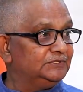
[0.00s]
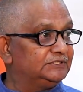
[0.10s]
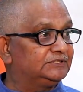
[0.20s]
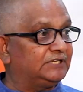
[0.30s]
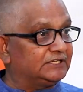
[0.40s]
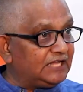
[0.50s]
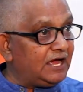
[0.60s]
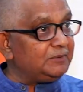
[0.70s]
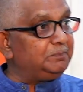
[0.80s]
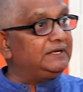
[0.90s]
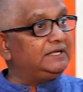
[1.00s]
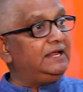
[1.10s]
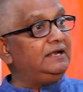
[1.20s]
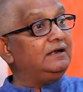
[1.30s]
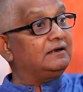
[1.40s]
Sardar
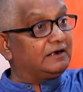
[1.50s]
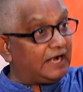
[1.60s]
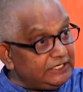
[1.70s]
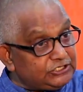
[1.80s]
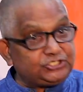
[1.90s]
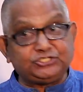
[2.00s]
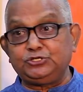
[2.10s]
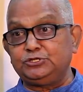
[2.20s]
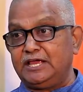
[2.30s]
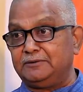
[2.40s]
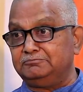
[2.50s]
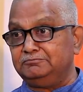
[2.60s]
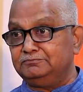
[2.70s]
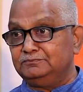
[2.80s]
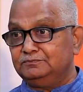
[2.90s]
Patel writes to
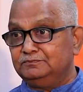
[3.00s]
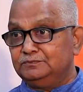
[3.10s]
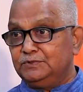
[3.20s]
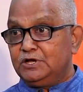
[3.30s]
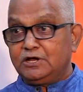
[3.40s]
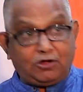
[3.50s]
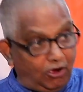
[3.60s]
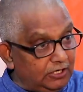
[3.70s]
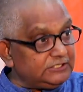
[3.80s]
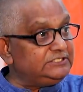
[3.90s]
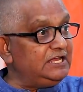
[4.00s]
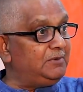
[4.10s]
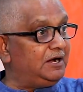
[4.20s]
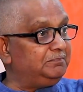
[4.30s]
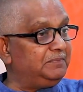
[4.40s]
them, calls them
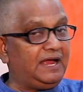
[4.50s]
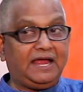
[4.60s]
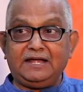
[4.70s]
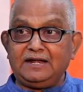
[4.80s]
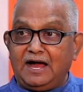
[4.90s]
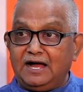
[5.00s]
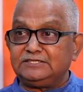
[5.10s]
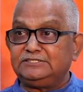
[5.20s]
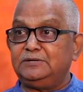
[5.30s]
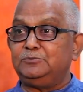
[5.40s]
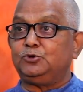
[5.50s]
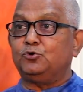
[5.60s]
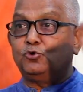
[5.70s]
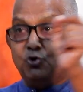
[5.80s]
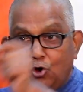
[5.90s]
up and asks them to
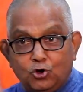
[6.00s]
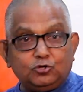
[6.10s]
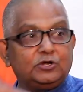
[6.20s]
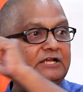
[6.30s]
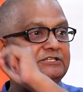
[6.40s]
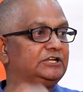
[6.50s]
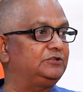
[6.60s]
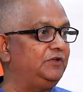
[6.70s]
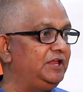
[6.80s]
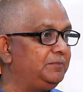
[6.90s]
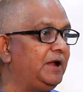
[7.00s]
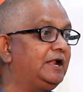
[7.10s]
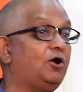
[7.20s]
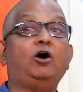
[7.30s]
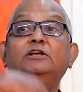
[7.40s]
go to Lakshadweep
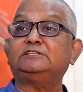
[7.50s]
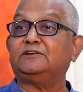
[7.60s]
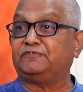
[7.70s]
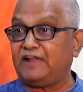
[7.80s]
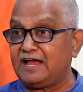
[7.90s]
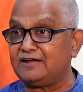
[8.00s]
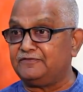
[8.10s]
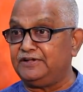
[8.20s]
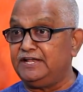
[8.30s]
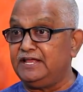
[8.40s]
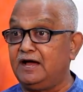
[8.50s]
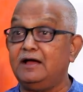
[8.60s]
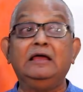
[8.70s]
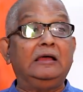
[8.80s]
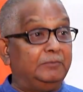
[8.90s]
and hoist the flag of India
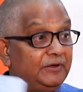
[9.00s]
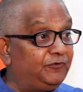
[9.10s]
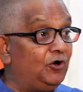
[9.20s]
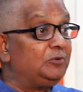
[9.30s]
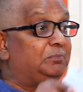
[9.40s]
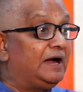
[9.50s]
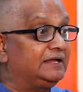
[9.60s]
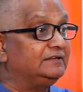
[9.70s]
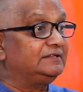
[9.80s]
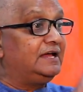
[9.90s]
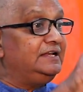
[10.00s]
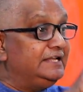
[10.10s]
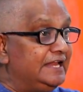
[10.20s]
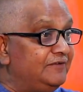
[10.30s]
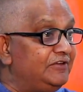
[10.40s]
before Pakistani
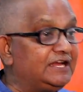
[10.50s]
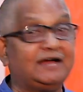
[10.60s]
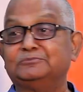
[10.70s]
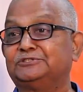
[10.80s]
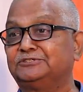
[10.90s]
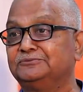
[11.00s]
Navy comes.